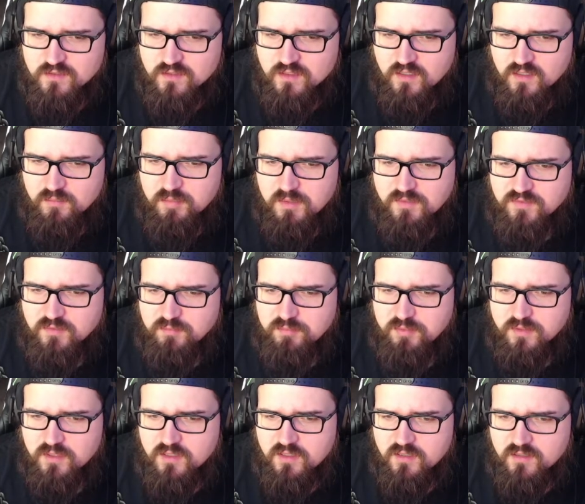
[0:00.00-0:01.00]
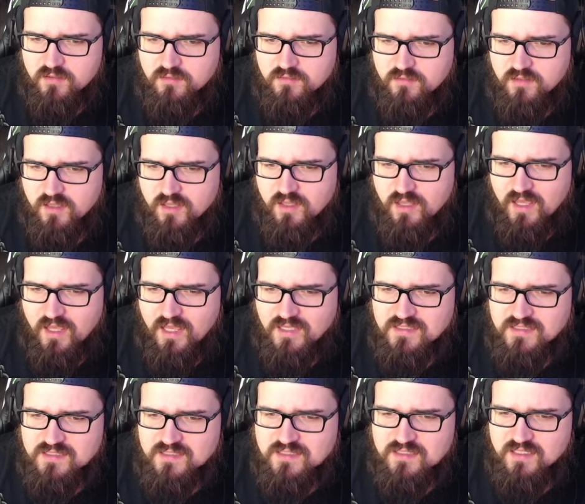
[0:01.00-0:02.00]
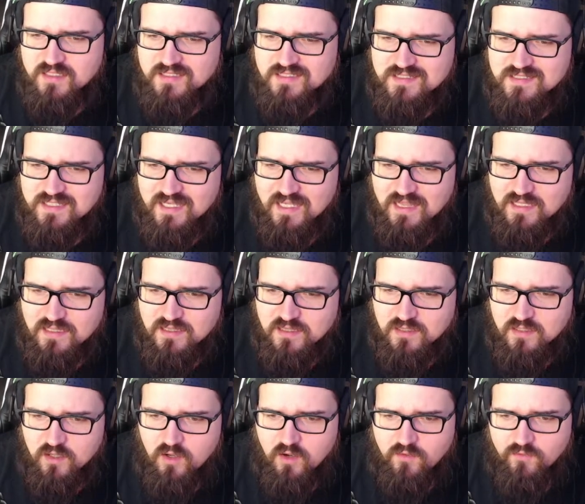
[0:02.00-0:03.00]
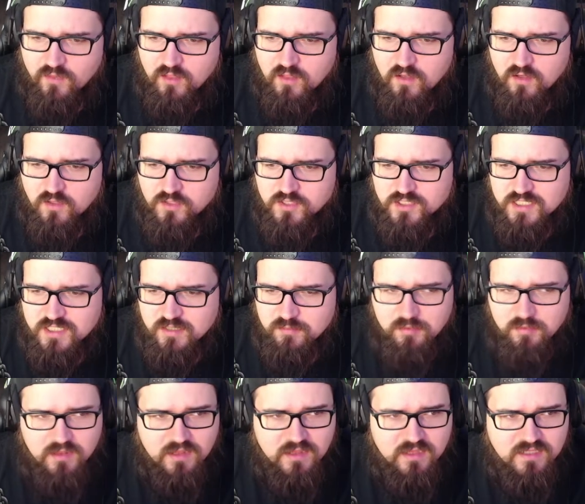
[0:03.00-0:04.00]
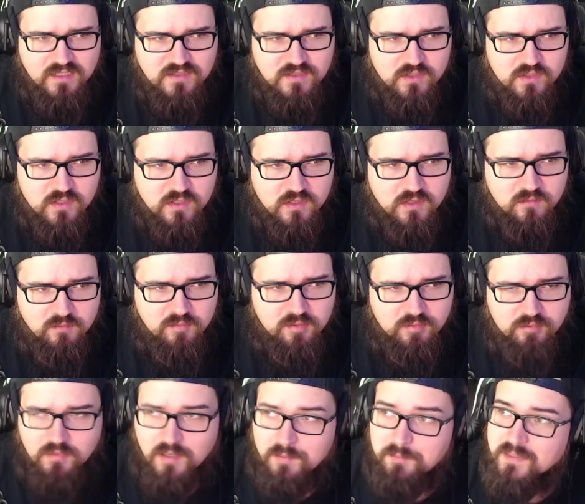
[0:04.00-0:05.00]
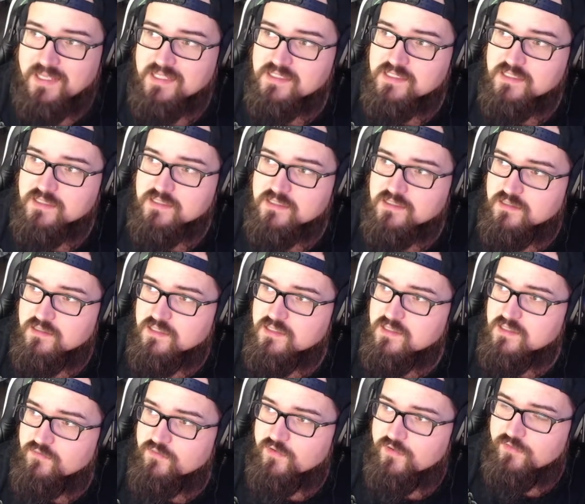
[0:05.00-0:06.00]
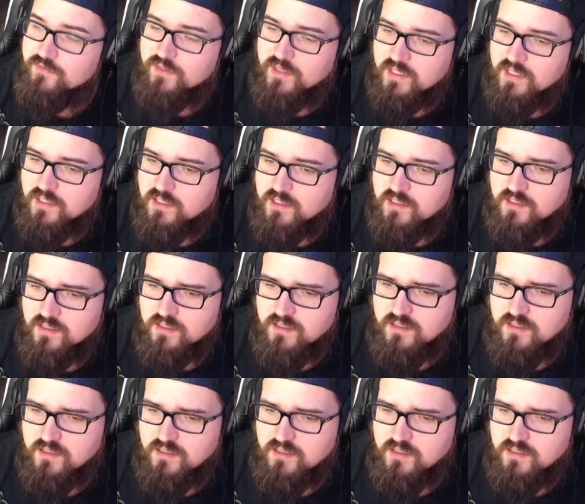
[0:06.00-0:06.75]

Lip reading: Above the bar hangs a skeleton of a large heap lizard. I'm guessing this is this thing here.